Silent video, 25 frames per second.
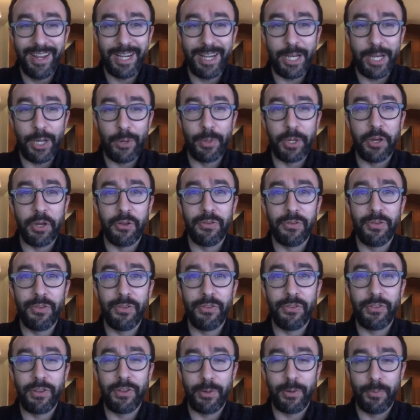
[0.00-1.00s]
You know, we all do
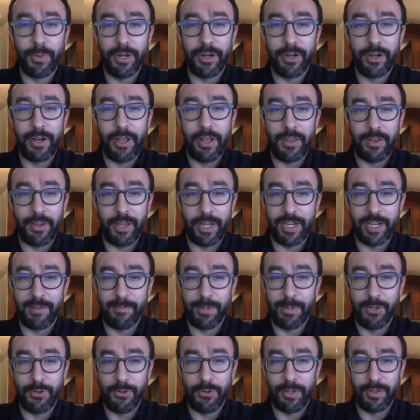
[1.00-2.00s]
this thing where, like, I've
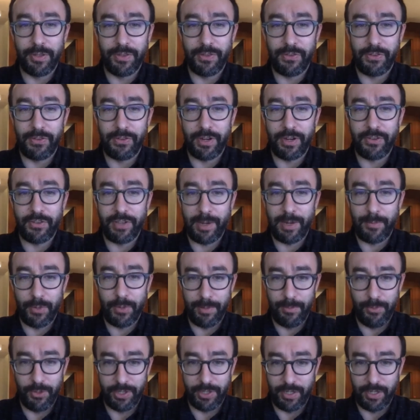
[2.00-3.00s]
been doing this entire time
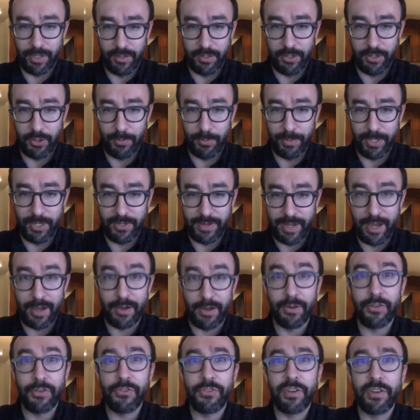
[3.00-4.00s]
where I'm looking a little bit
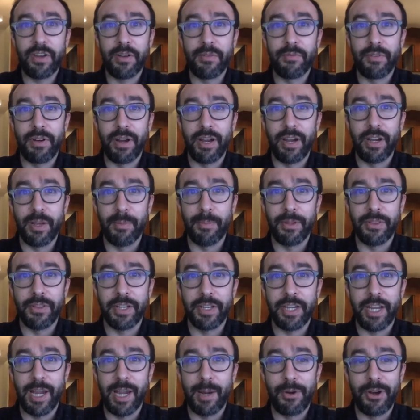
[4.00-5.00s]
down instead of right up at the
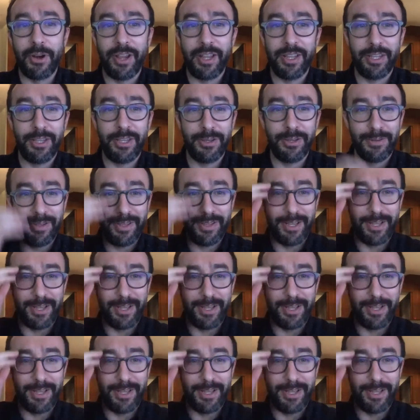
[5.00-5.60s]
camera at you.